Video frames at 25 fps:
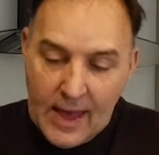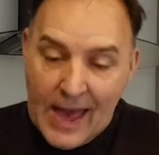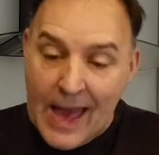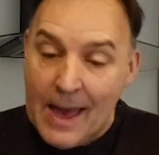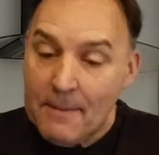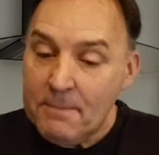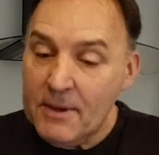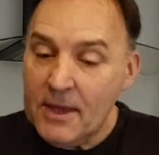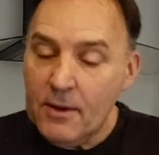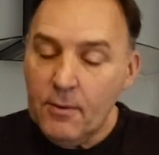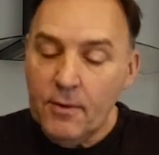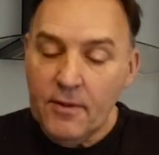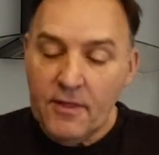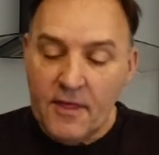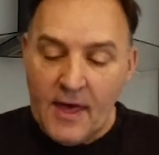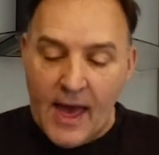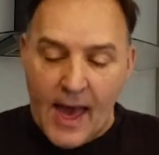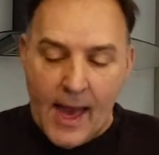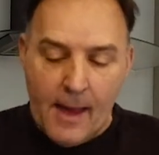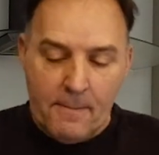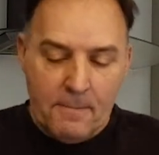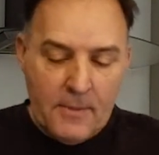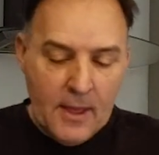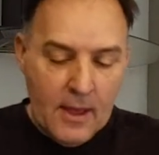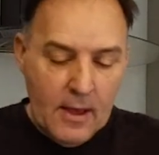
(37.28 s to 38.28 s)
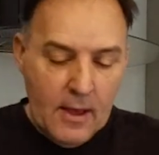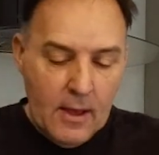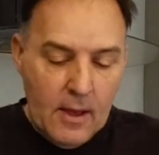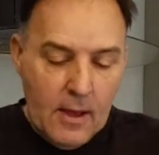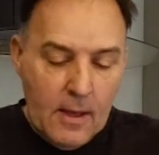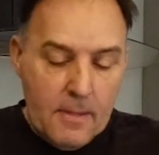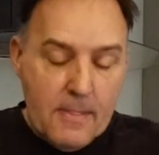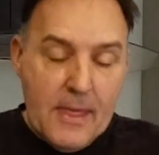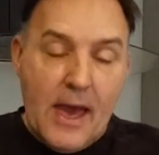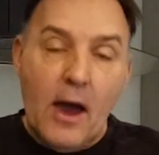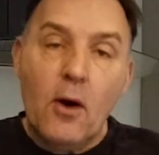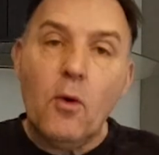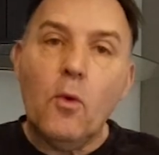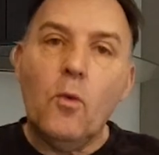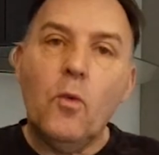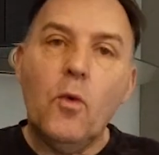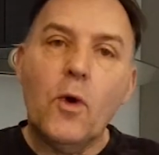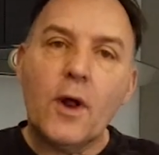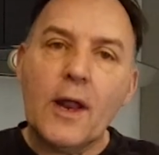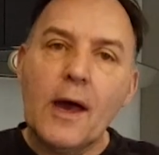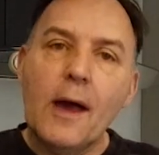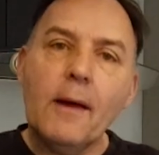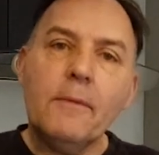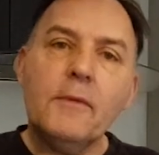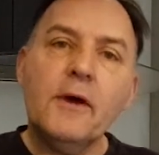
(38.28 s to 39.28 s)
Happy with that. Now,
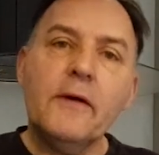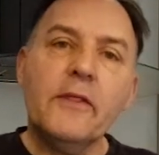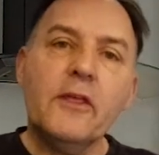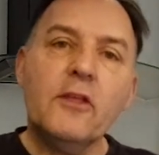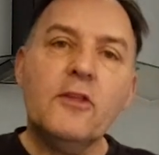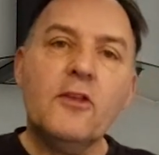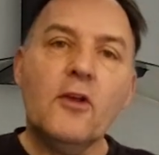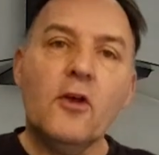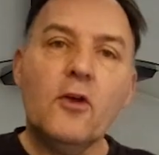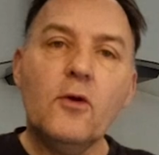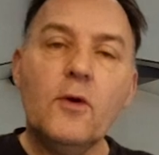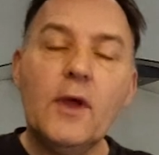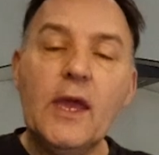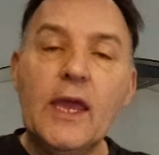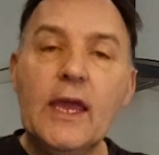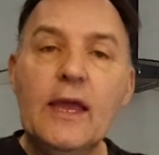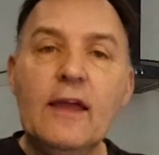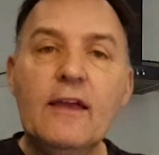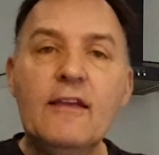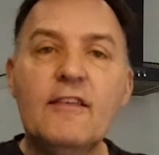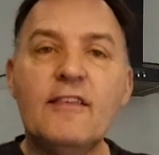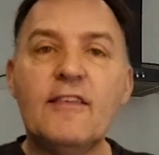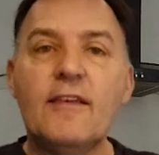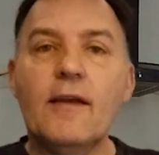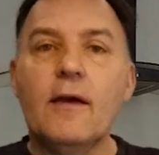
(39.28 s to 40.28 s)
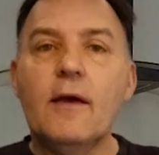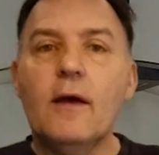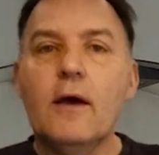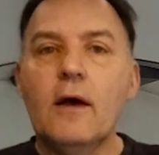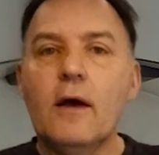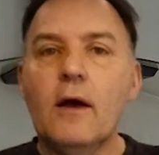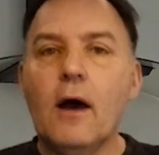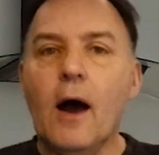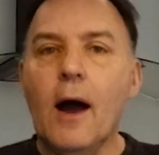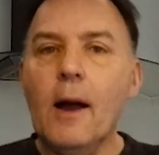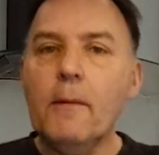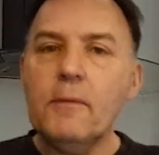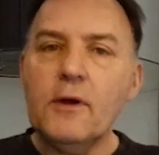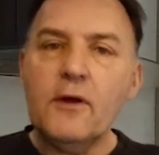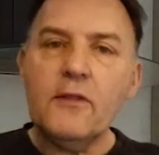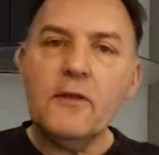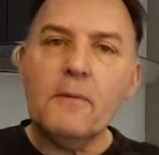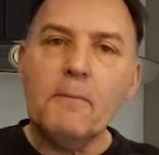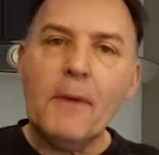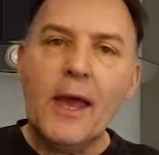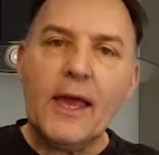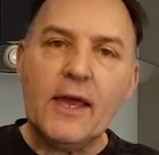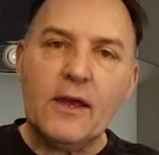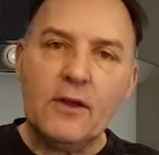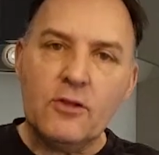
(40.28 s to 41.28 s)
what I'm going to do is I'm going
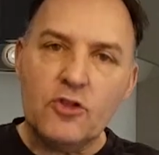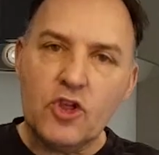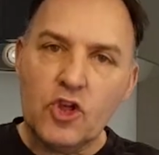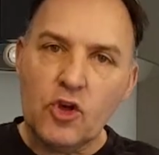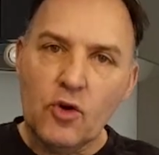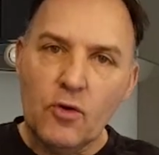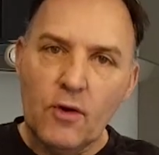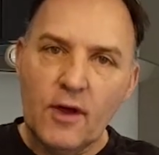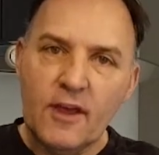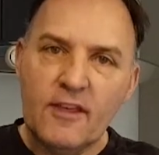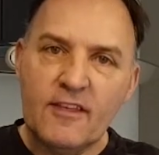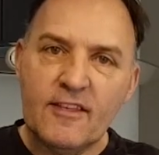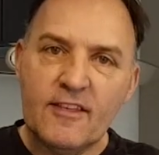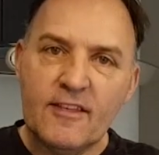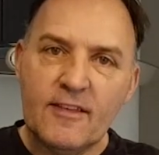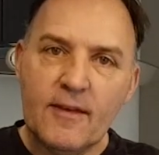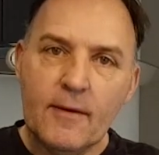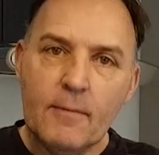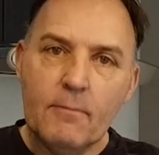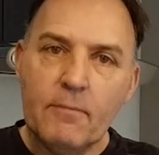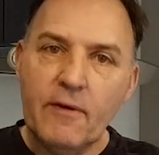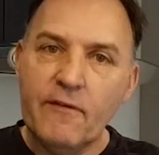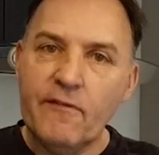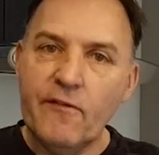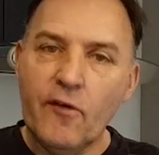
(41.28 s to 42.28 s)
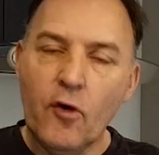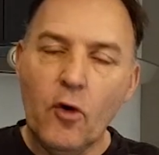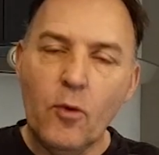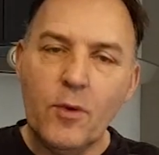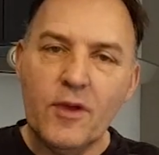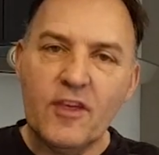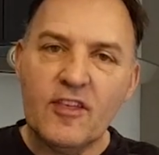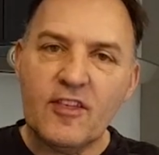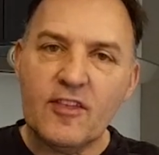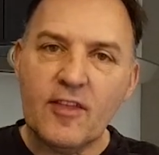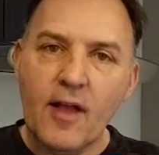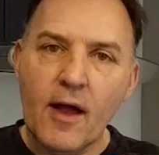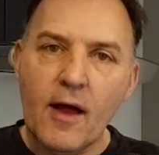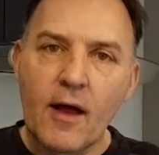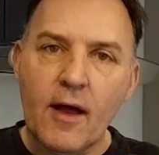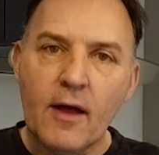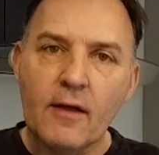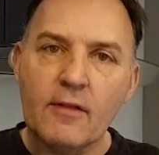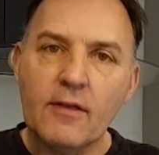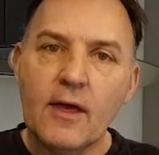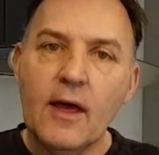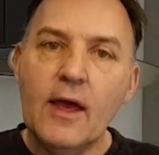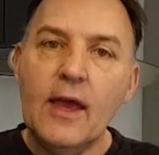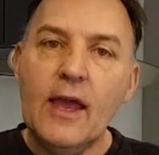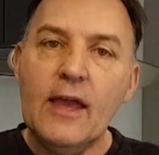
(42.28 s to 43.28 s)
to make a choice before we
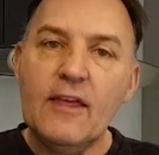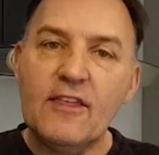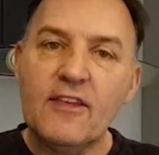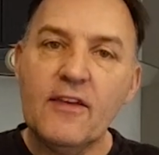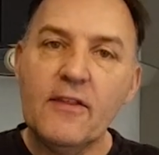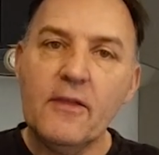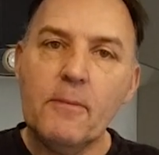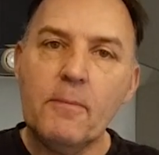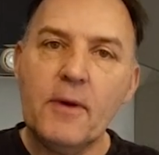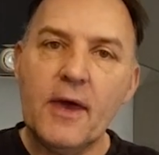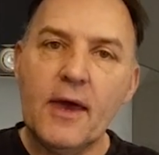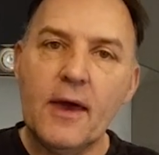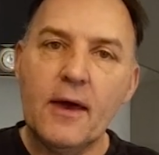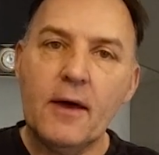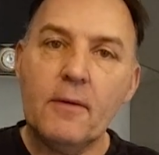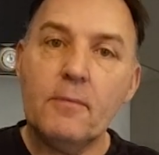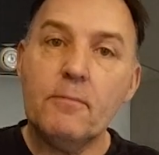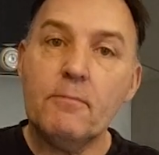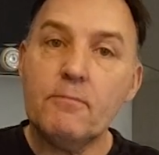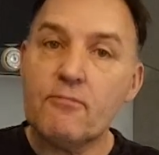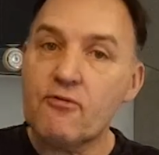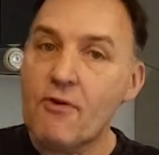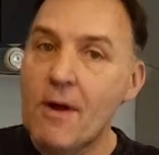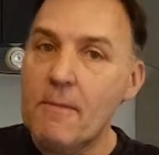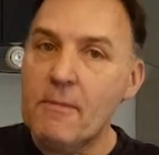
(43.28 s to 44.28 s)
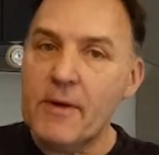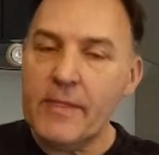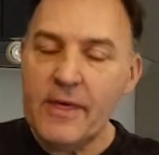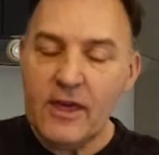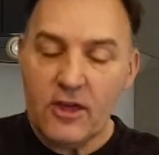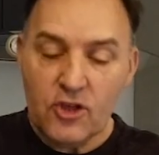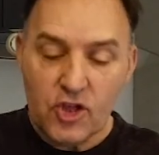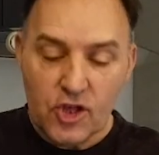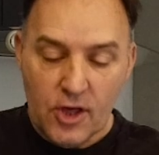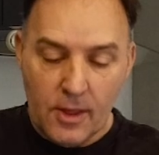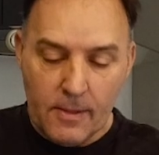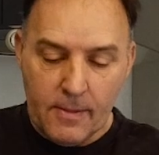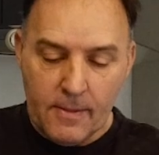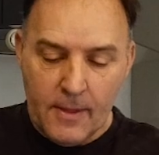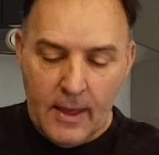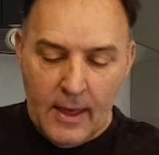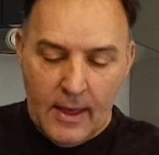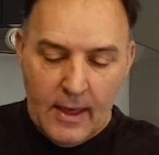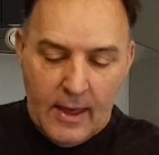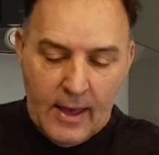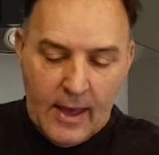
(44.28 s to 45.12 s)
start. It's going to be a premonition.